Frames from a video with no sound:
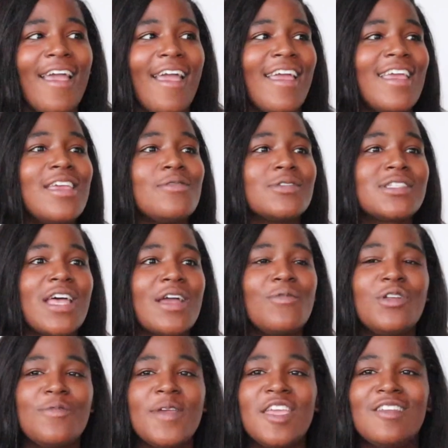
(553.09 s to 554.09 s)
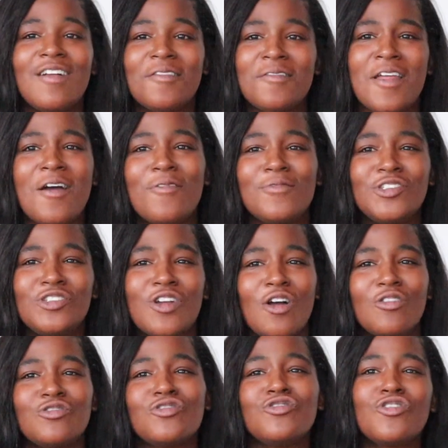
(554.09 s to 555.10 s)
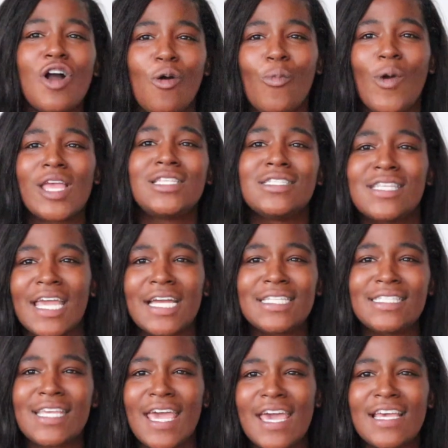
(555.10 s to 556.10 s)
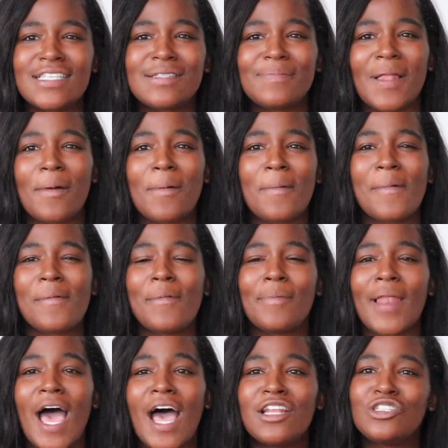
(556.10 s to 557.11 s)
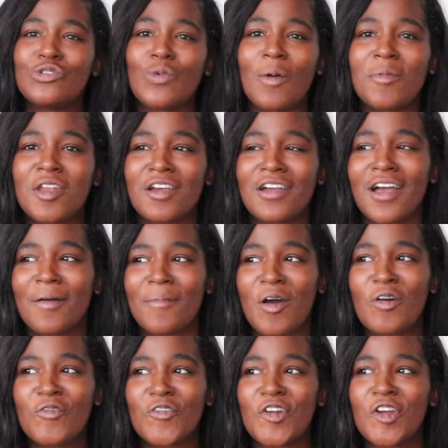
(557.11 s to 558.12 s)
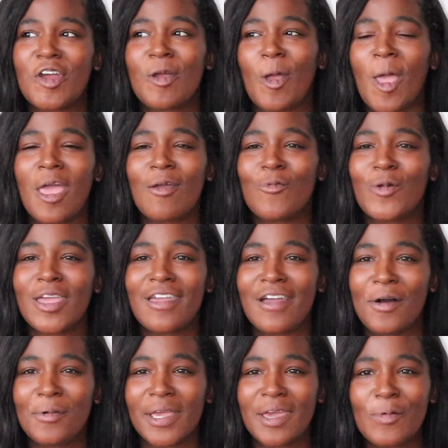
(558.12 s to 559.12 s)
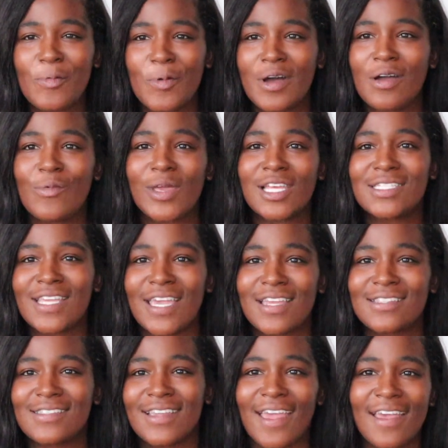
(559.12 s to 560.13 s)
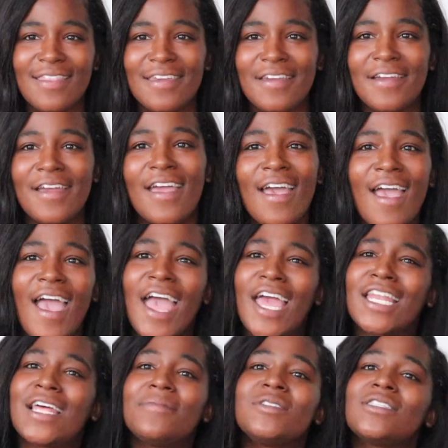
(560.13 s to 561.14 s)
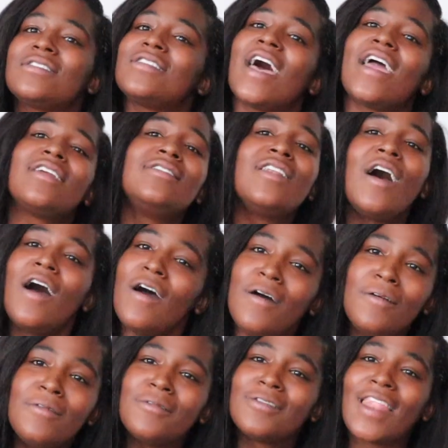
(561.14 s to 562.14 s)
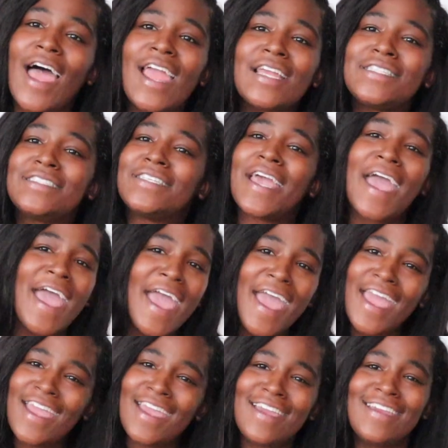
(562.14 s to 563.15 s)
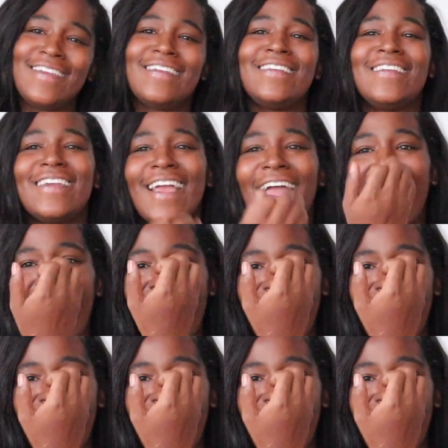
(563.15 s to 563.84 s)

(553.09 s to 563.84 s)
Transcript: And he was like, what do you mean you don't know? What you gonna do? You gonna wait to take a test? Blah, blah, blah, blah, blah. Do you want me to come over and we can go get one? We can take it together. And I'm just like, no, like, dang.